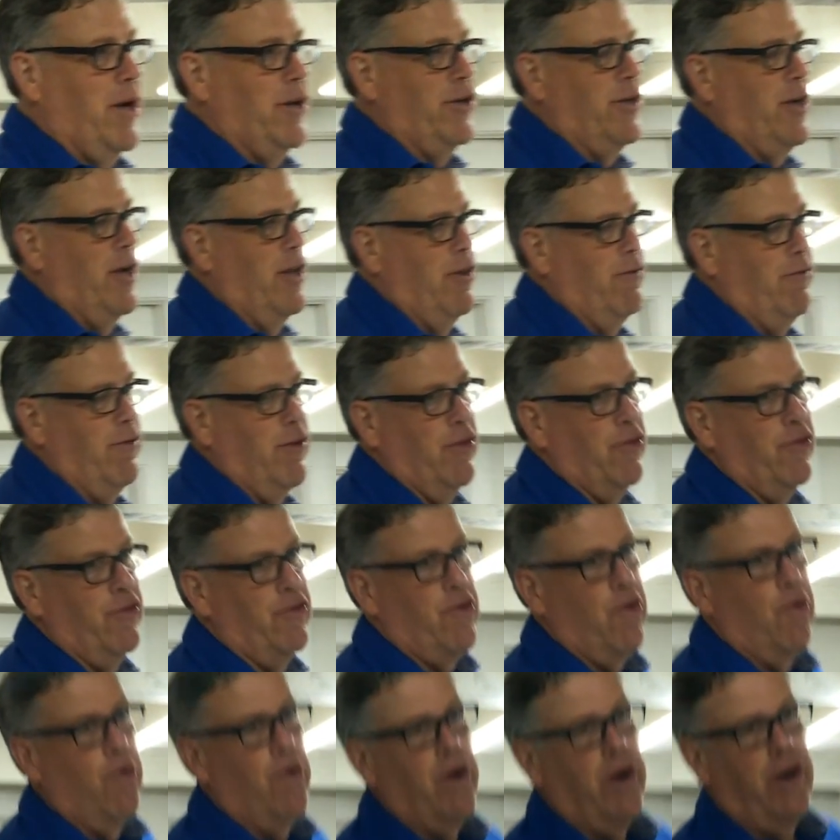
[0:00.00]
other than
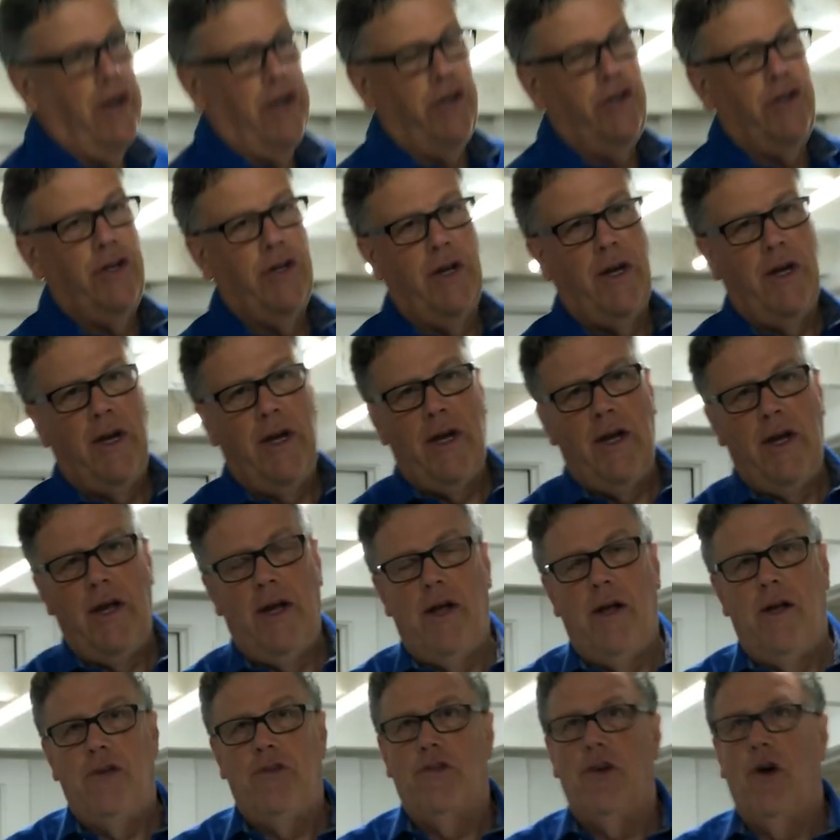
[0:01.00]
storage.
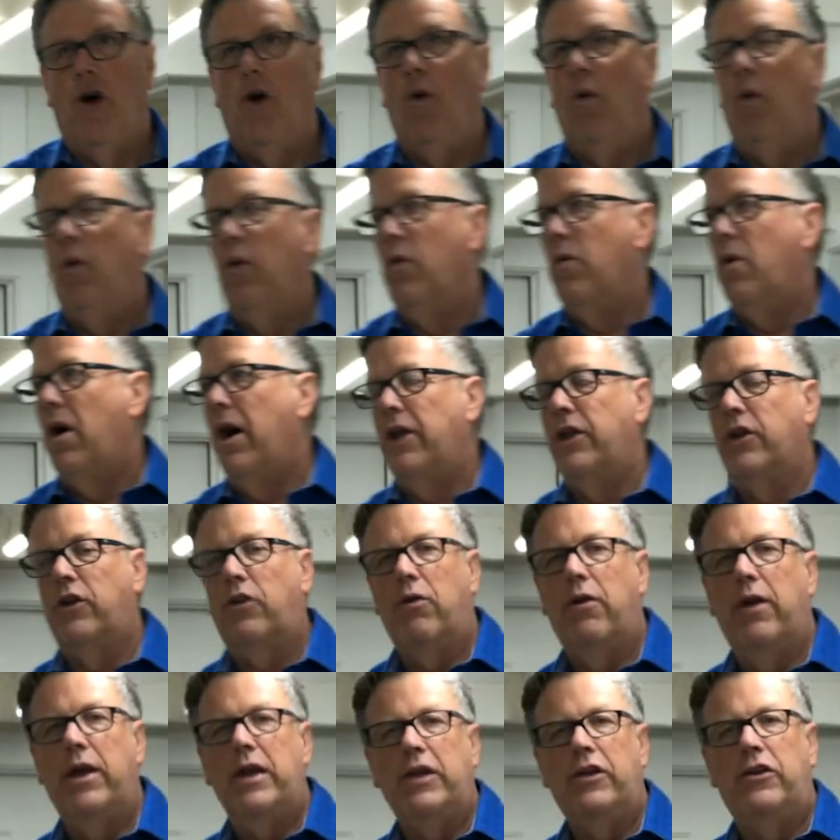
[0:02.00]
So we wanted to
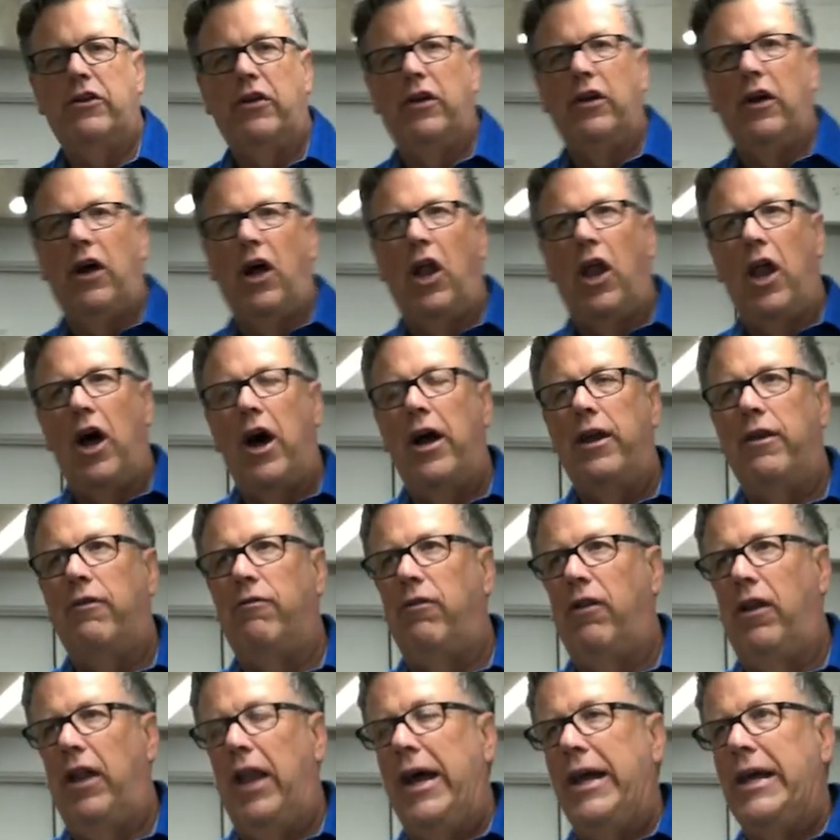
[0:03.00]
create a lot of
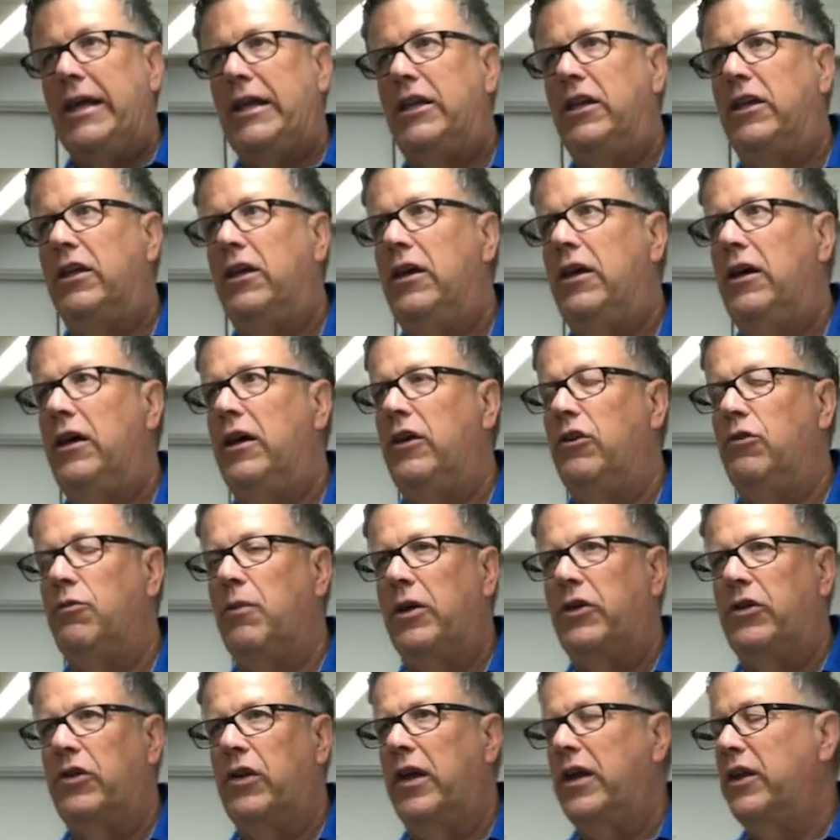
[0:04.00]
light, as
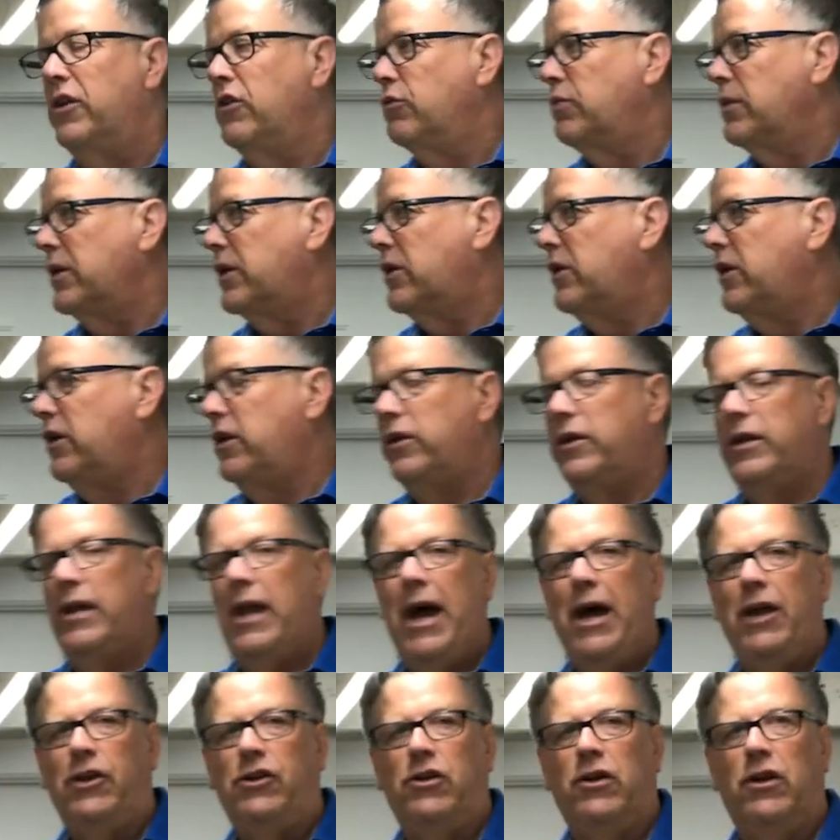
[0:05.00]
much light as we could
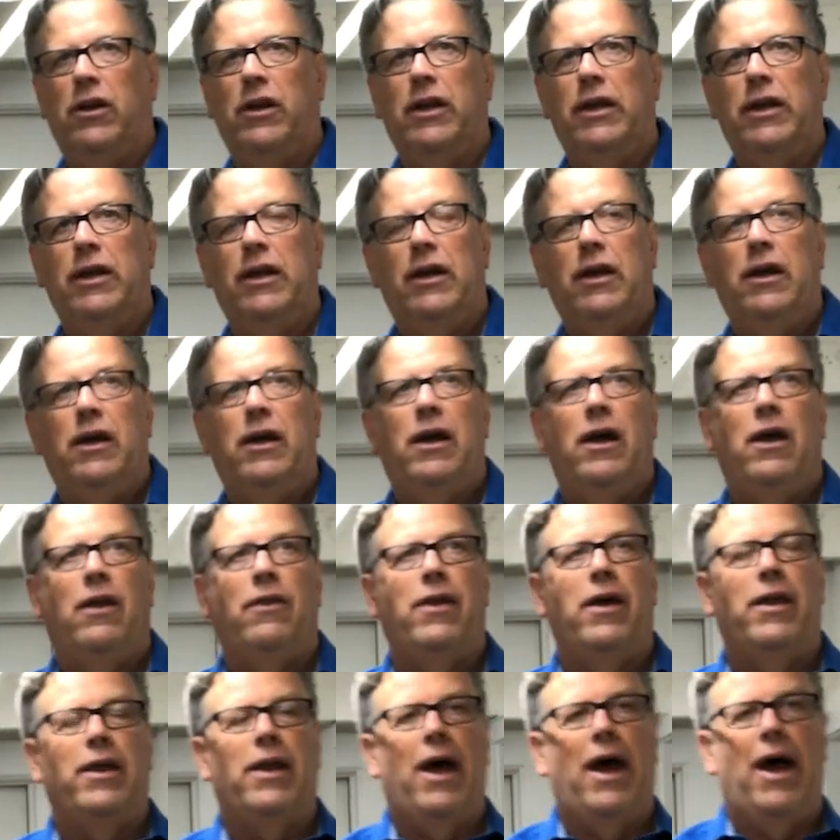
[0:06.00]
naturally, and then
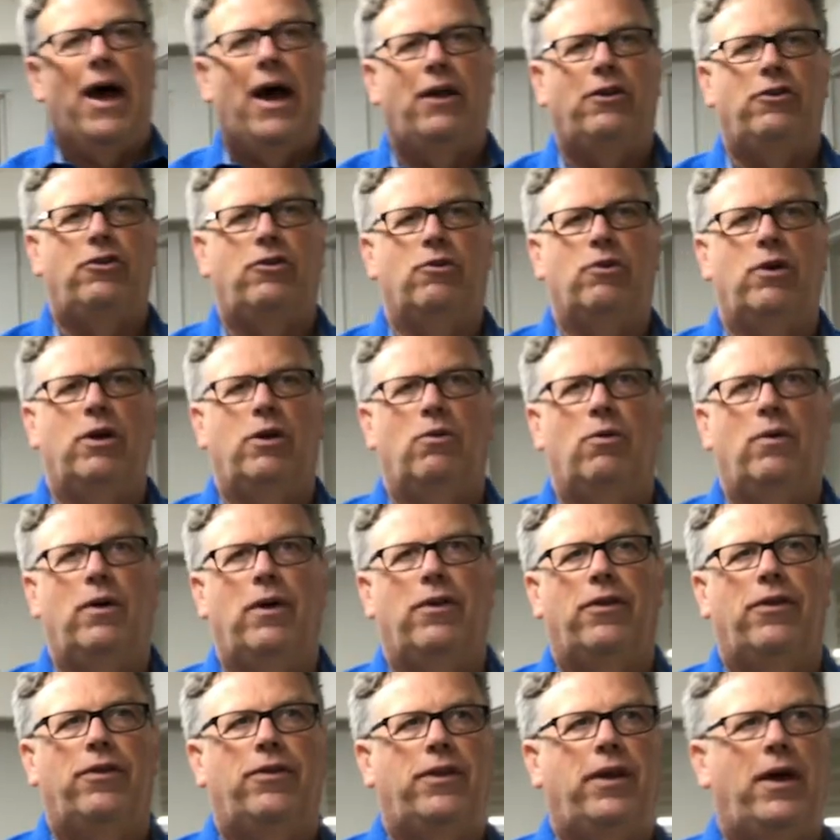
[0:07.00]
add to it
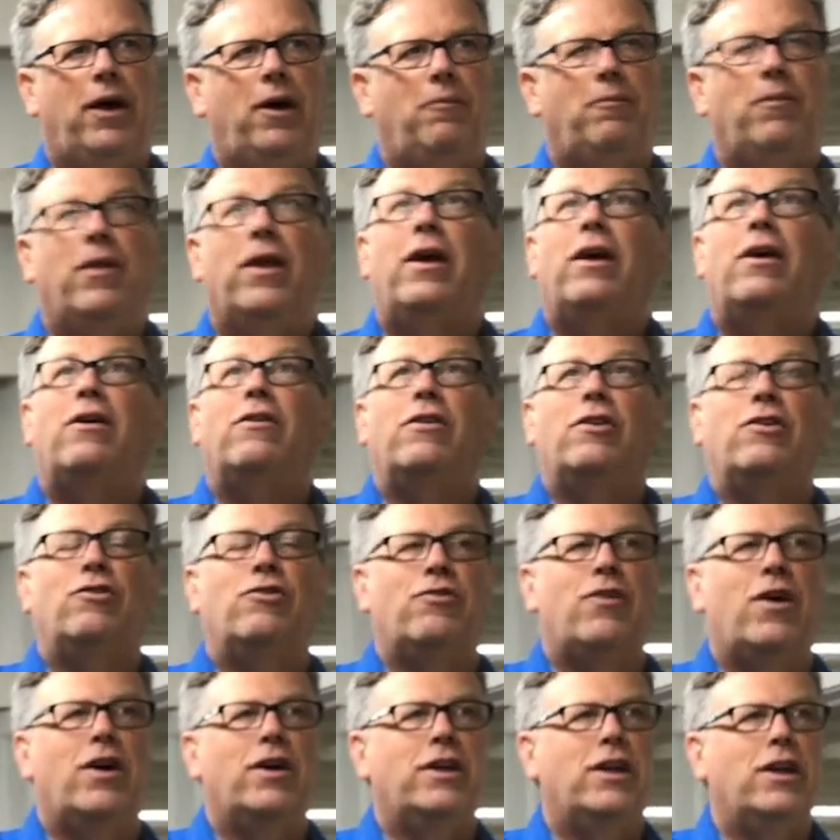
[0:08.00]
with these
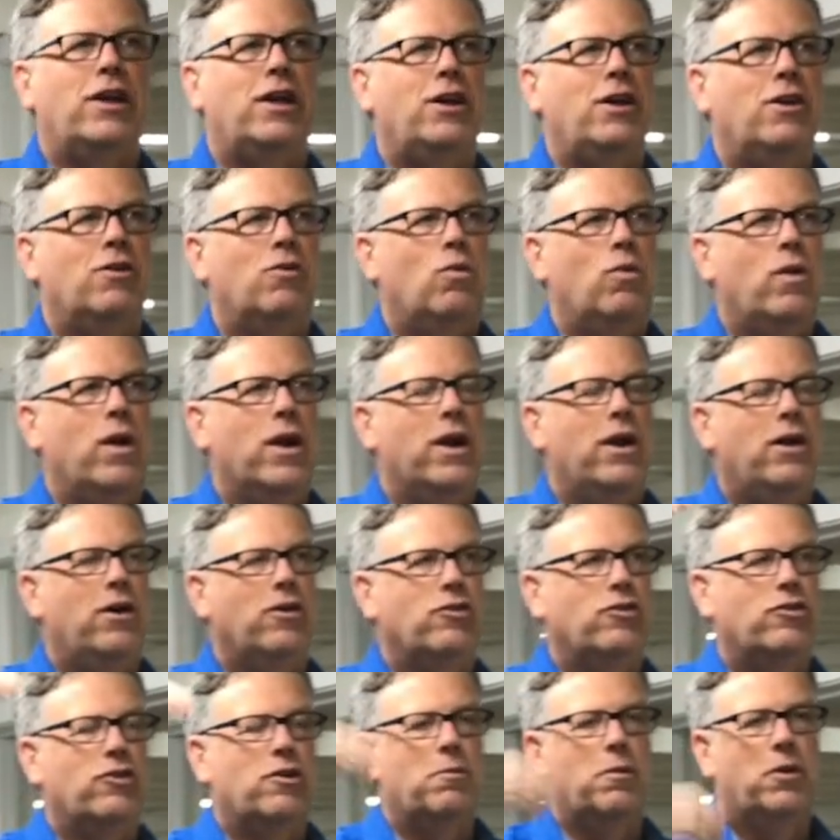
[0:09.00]
funky warehouse
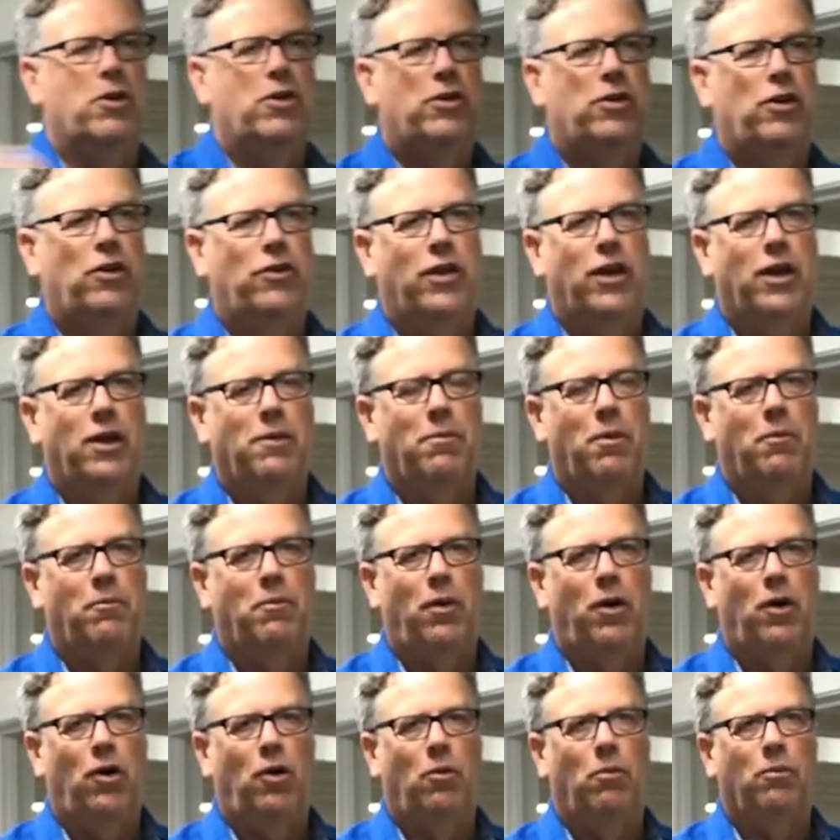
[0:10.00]
commercial type of
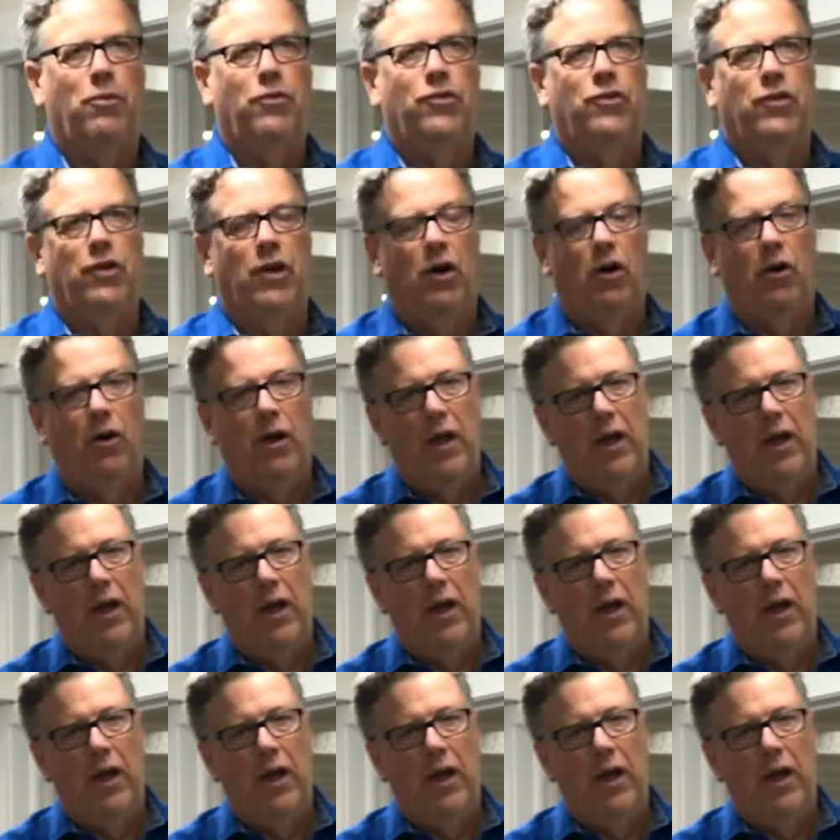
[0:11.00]
bulbs. So